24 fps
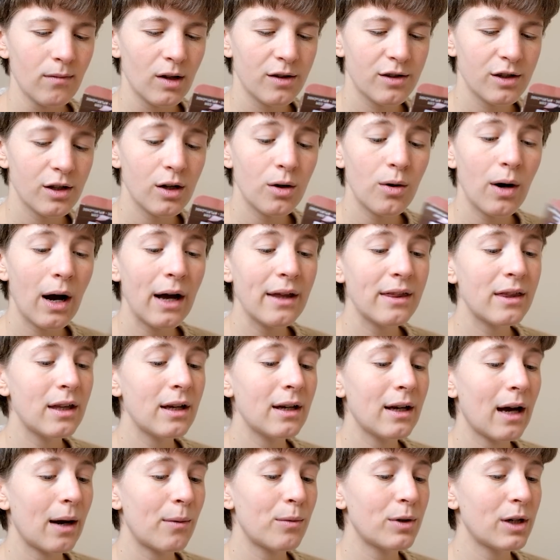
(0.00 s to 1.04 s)
So I
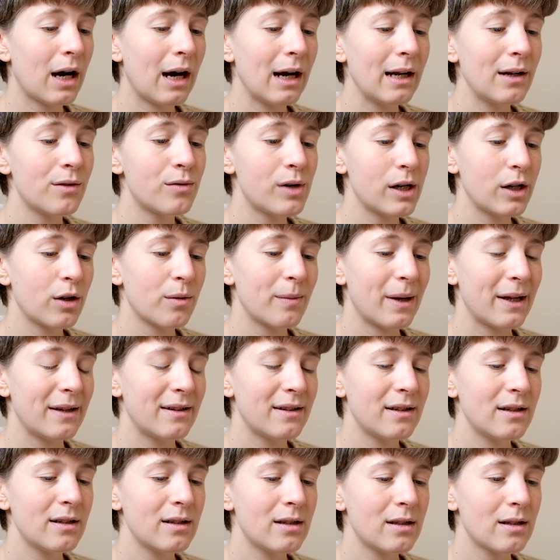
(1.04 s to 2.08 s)
think I would highly recommend
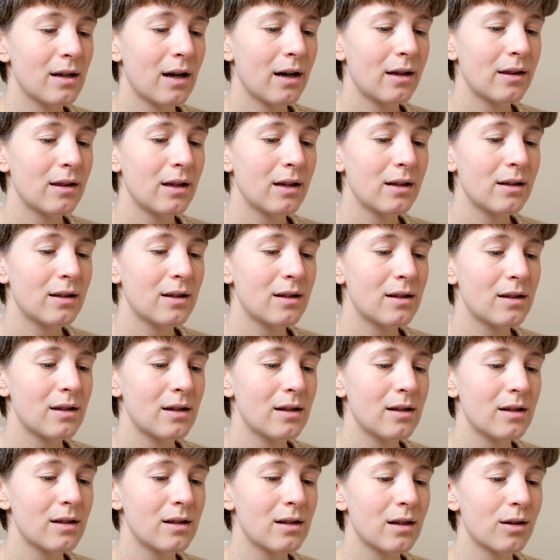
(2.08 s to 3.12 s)
this. I think this
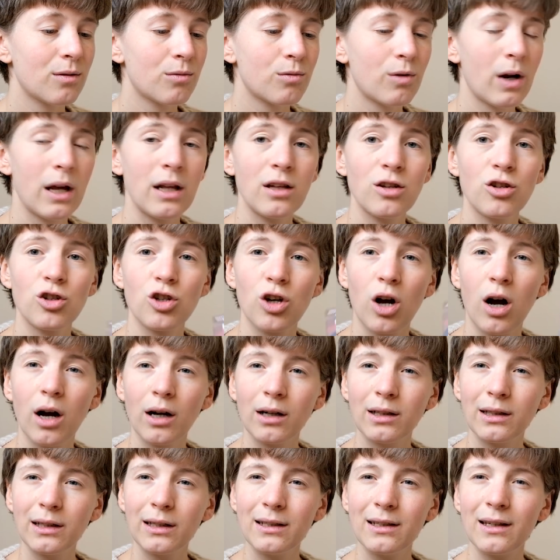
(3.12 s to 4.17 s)
is great
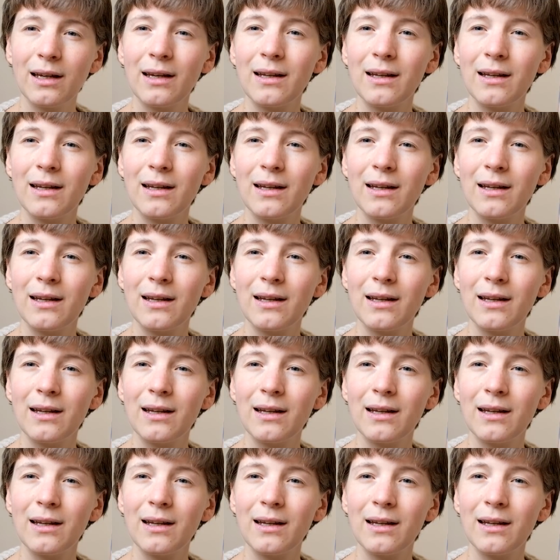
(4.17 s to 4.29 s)
chocolate.